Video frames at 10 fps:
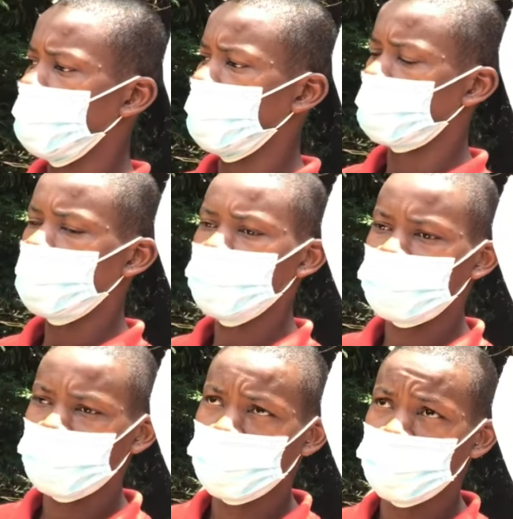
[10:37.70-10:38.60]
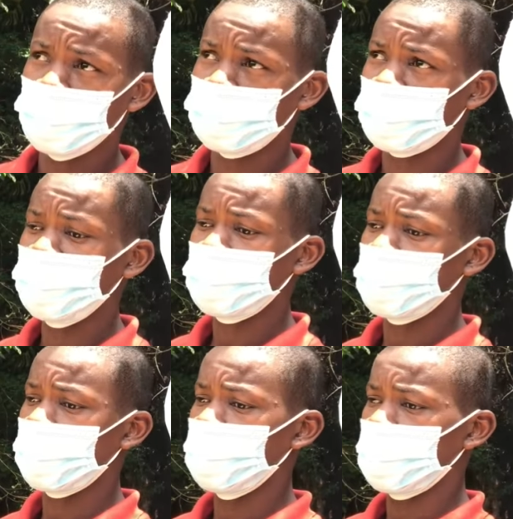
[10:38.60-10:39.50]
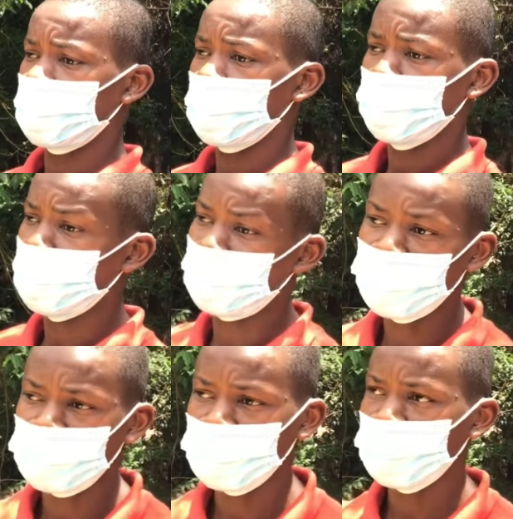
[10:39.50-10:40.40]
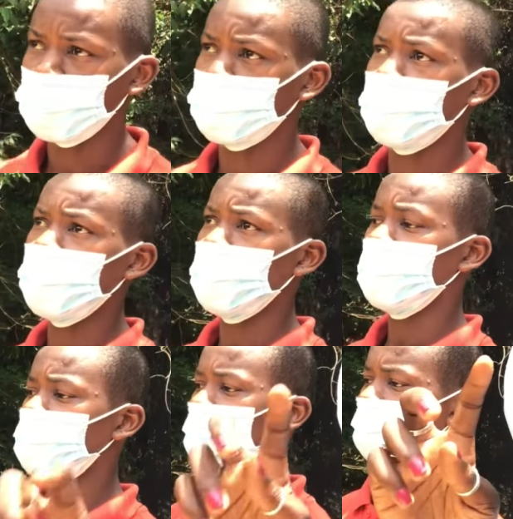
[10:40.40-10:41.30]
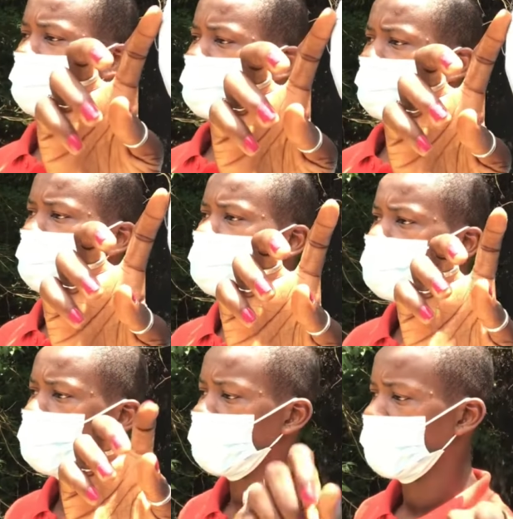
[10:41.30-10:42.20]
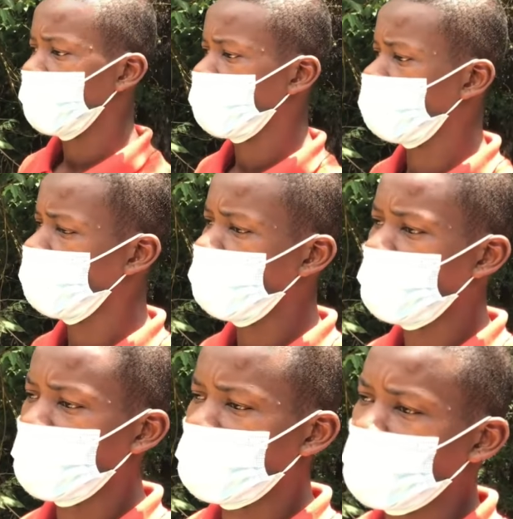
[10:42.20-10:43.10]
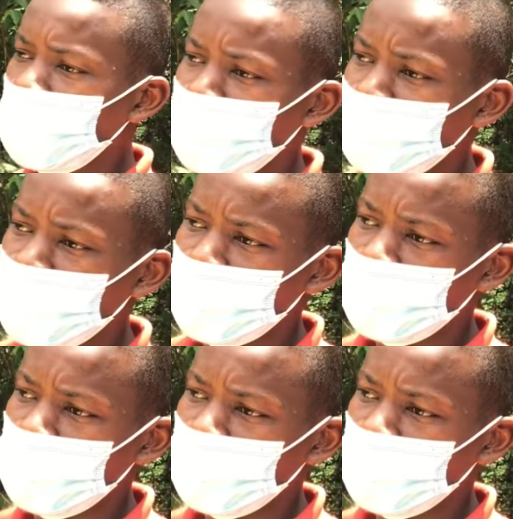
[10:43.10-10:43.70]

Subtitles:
there'll come a time when they'll try to kind of be fighting for space and for food. So we don't want that to happen here.